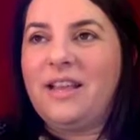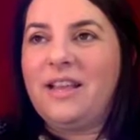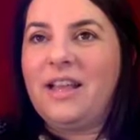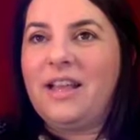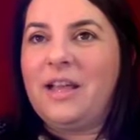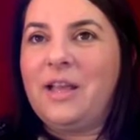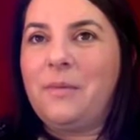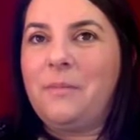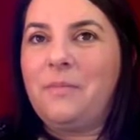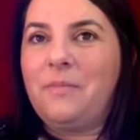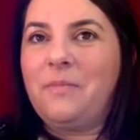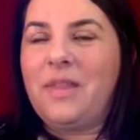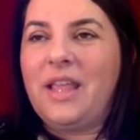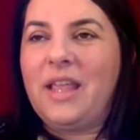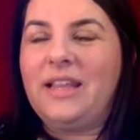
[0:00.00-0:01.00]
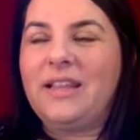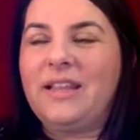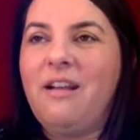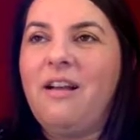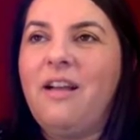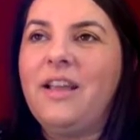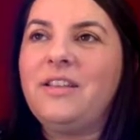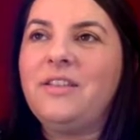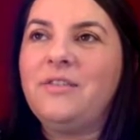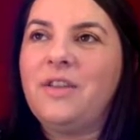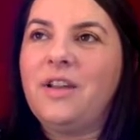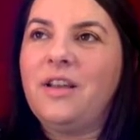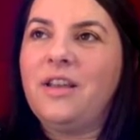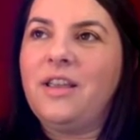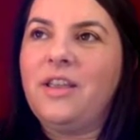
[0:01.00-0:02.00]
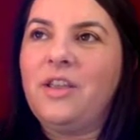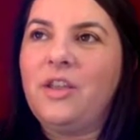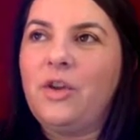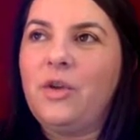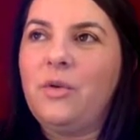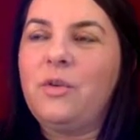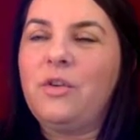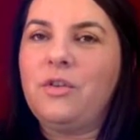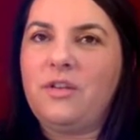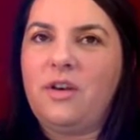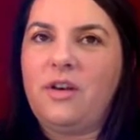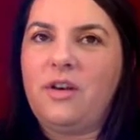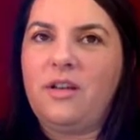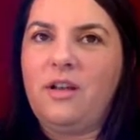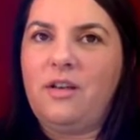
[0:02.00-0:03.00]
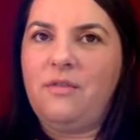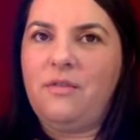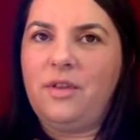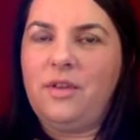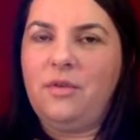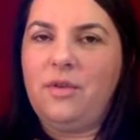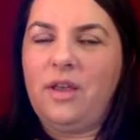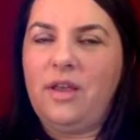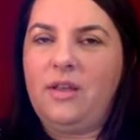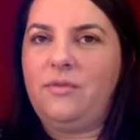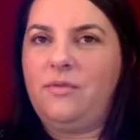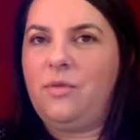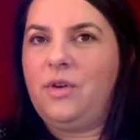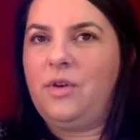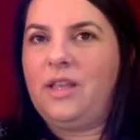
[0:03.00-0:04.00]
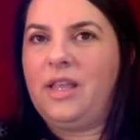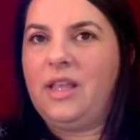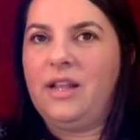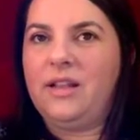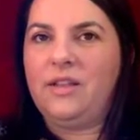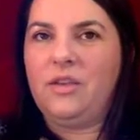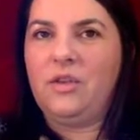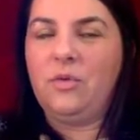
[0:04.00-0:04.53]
kind of like, you know, when you're starting off and you can't afford anything else and